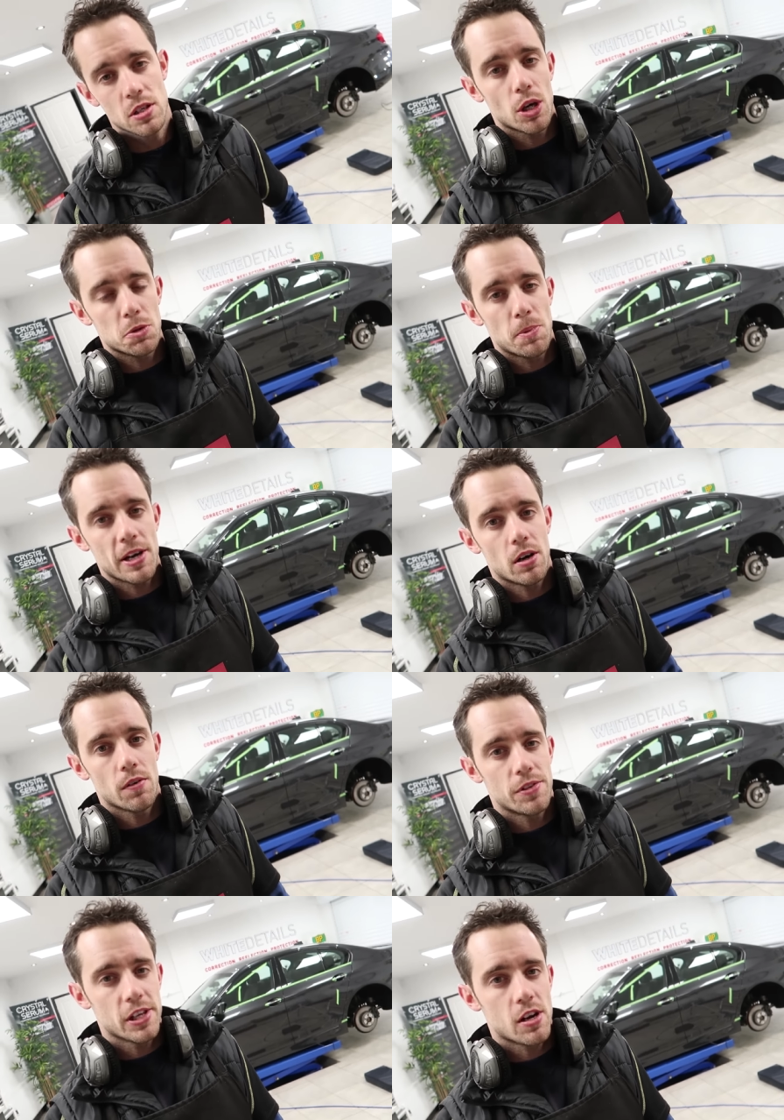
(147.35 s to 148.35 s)
Job spec
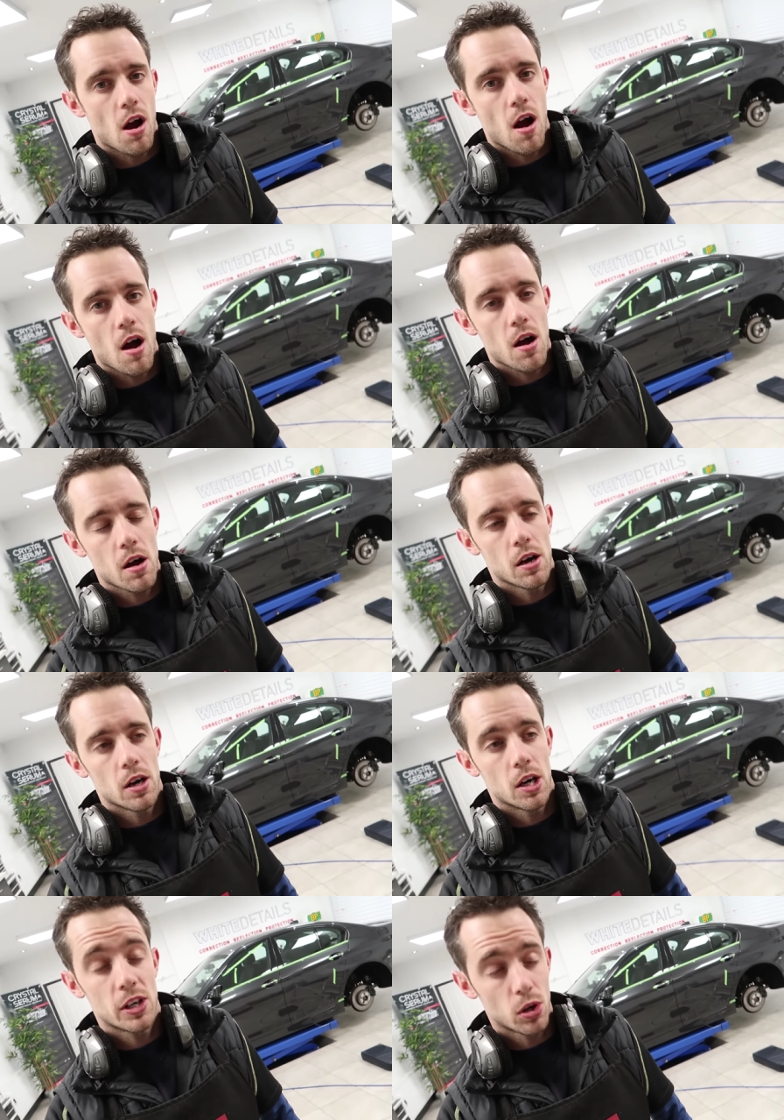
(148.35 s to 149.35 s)
of the
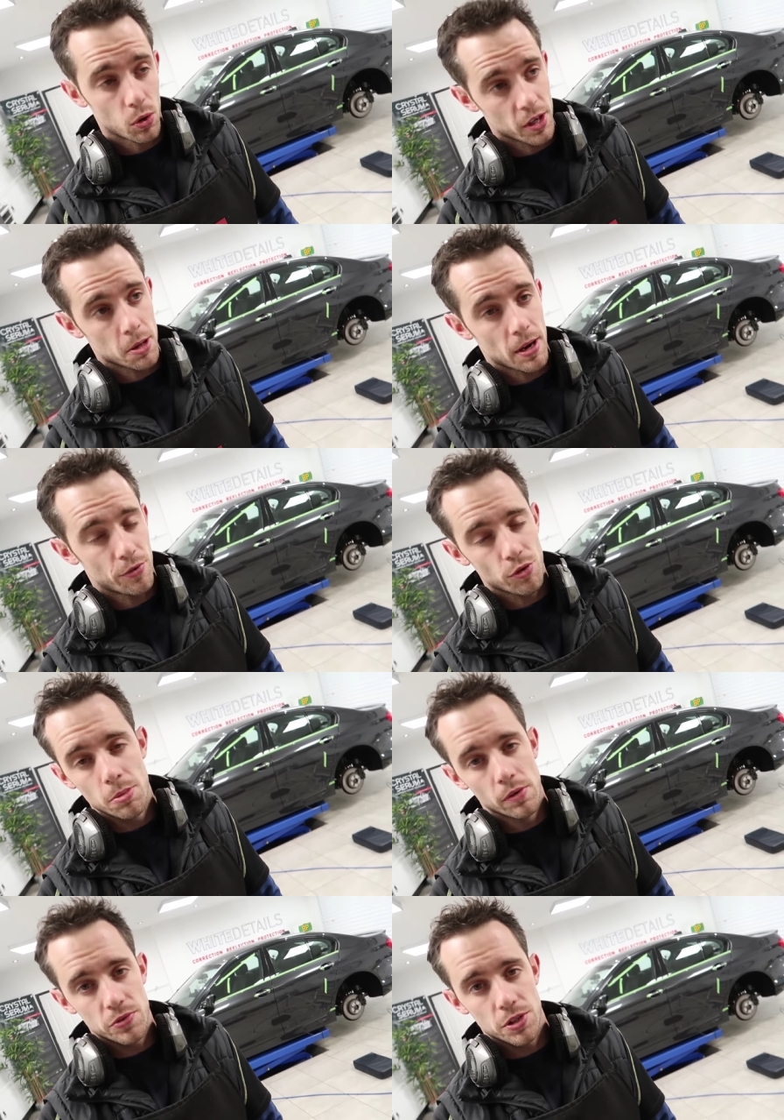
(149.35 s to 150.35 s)
car, it called in about
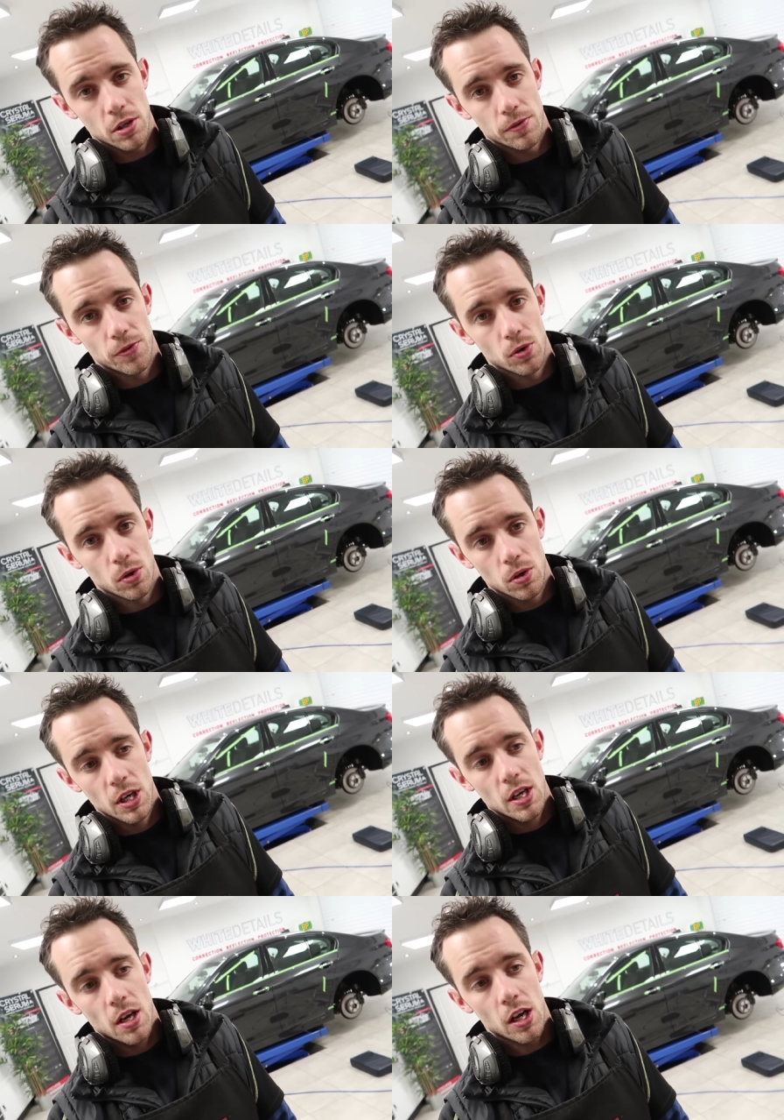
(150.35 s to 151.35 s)
three months ago
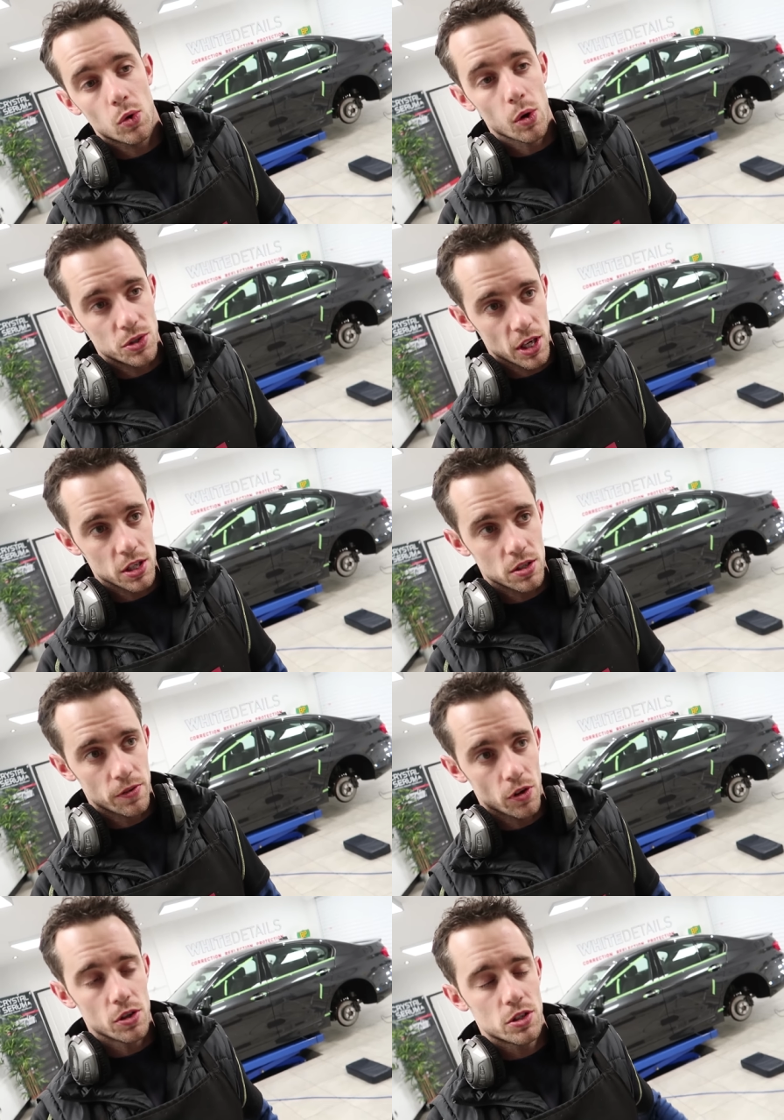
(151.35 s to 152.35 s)
for a
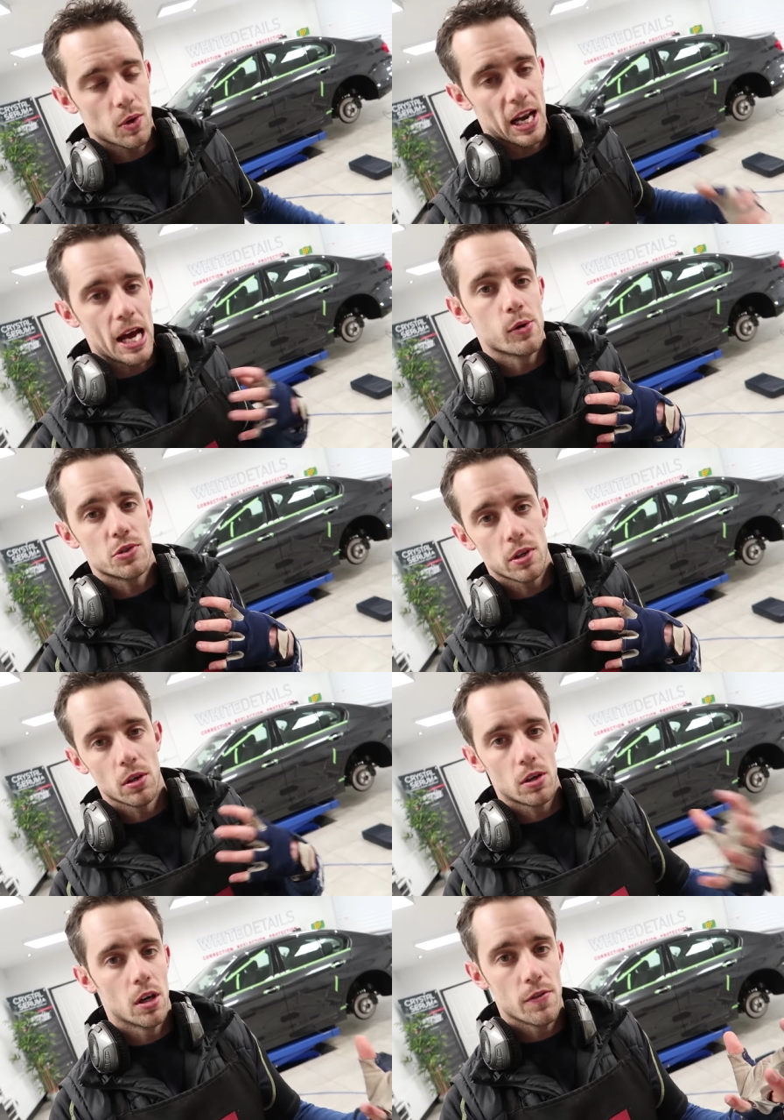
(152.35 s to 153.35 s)
quotation for to allow us to
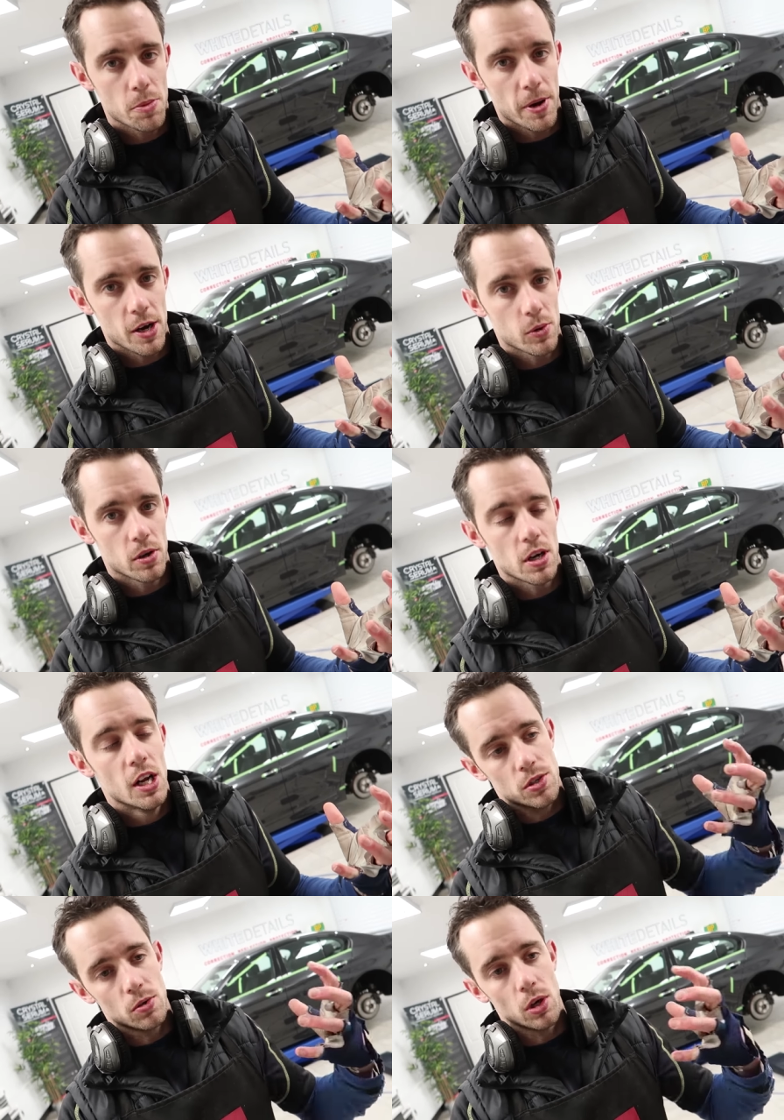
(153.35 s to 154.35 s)
look over the
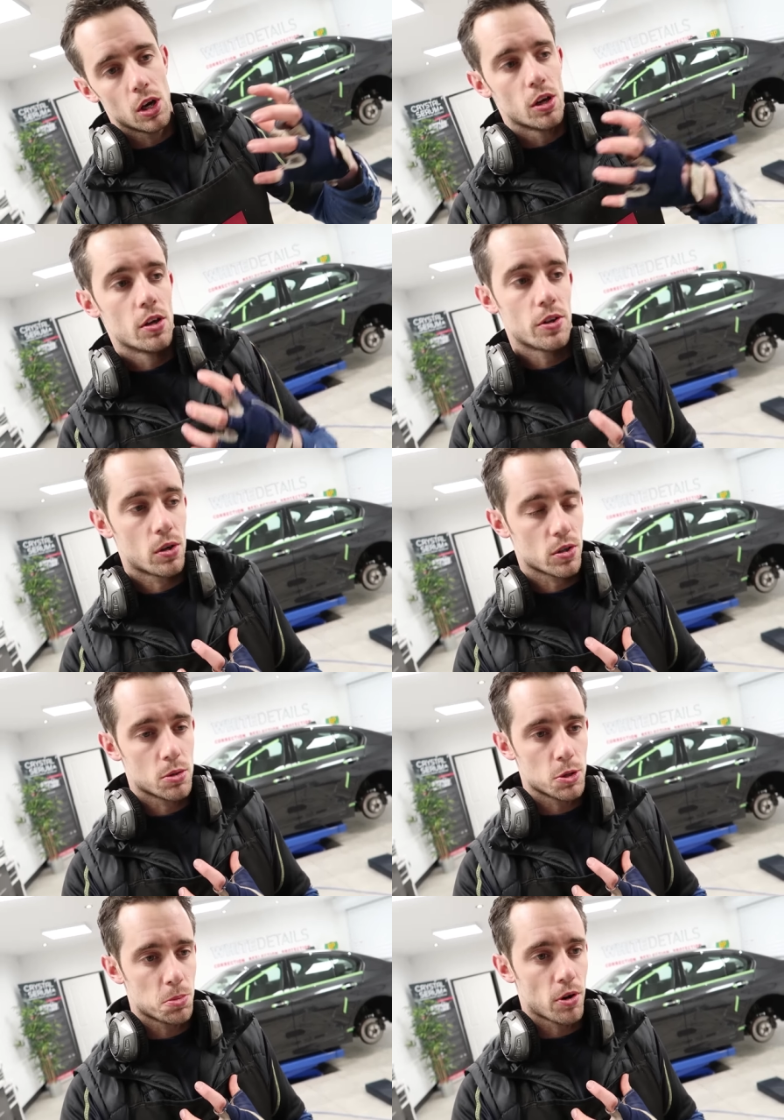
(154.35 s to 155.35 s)
paintwork, to learn the
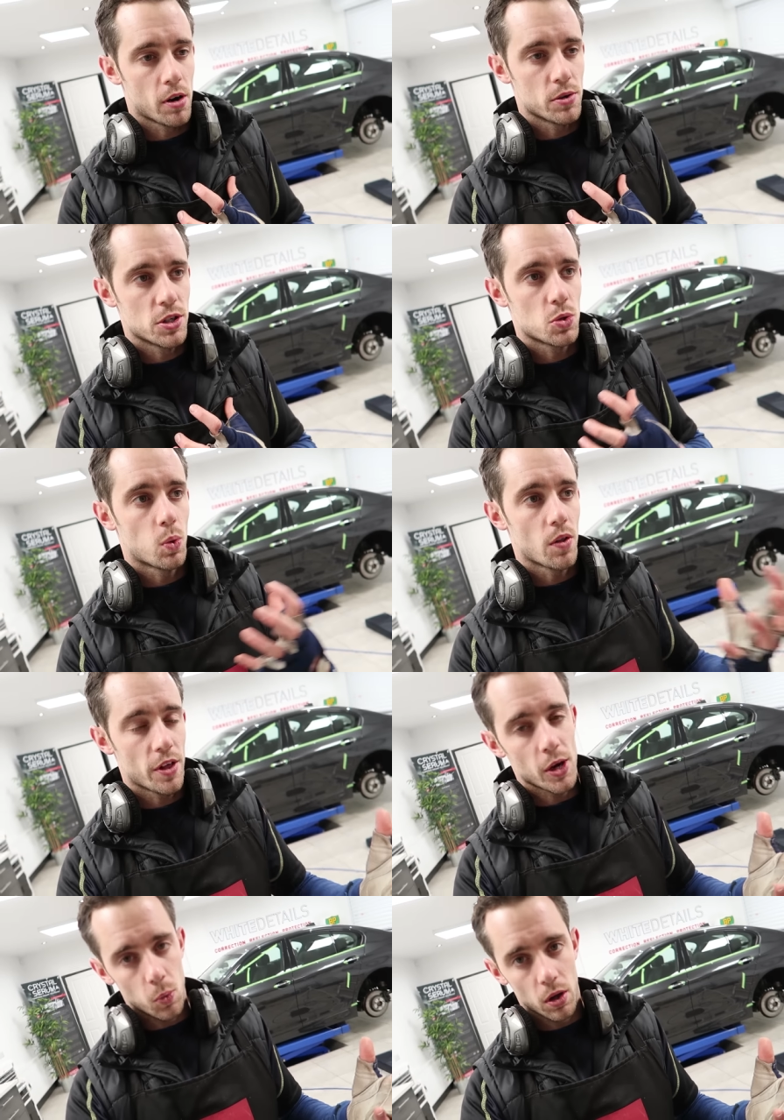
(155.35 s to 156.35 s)
customer's priorities, what
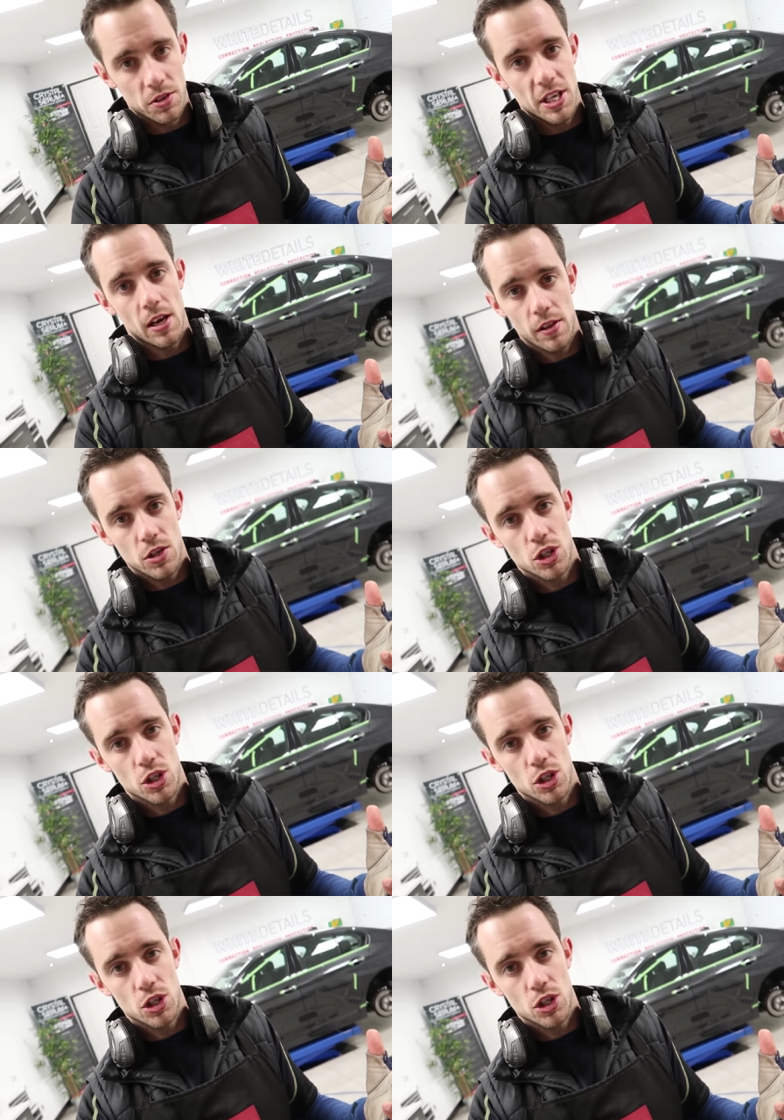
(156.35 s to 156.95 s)
they want out of the